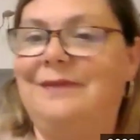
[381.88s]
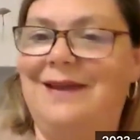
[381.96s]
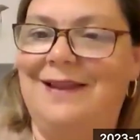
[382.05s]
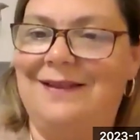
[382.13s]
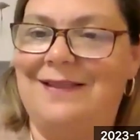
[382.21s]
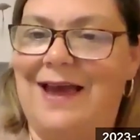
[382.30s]

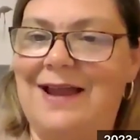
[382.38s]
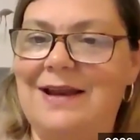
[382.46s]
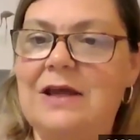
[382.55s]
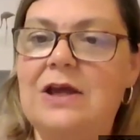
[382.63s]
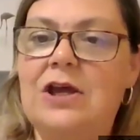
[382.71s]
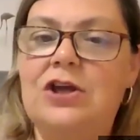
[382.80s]
I like that.
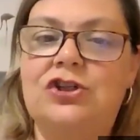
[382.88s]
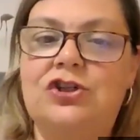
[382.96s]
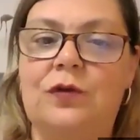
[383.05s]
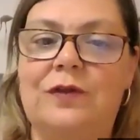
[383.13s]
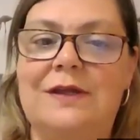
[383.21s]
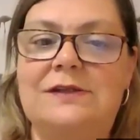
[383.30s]

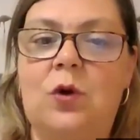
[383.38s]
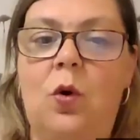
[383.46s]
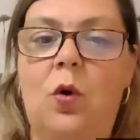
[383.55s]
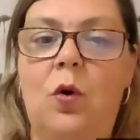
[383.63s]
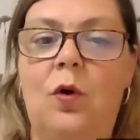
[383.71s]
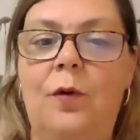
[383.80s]
So this
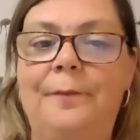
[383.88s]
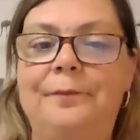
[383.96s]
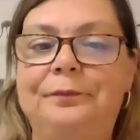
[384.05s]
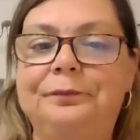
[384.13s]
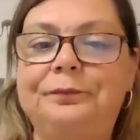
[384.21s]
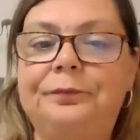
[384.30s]
whole
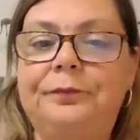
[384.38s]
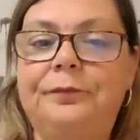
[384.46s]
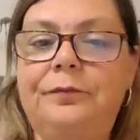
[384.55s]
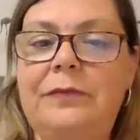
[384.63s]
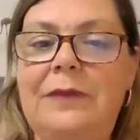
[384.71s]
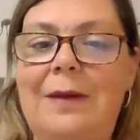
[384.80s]

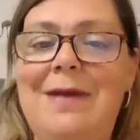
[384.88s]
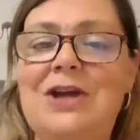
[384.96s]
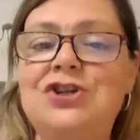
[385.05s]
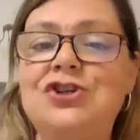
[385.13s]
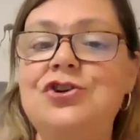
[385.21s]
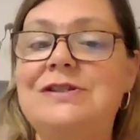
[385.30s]

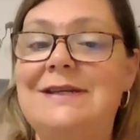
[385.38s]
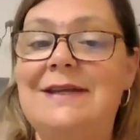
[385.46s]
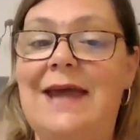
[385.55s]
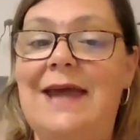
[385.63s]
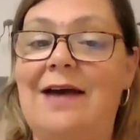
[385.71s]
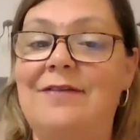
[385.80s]
measure
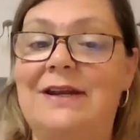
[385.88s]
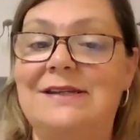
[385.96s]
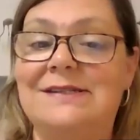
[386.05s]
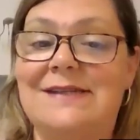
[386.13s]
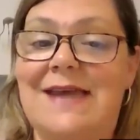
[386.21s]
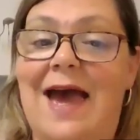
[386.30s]
didn't have
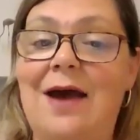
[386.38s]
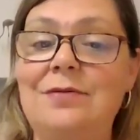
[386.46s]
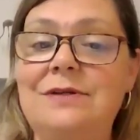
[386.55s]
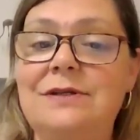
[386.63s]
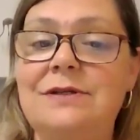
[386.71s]
any sound.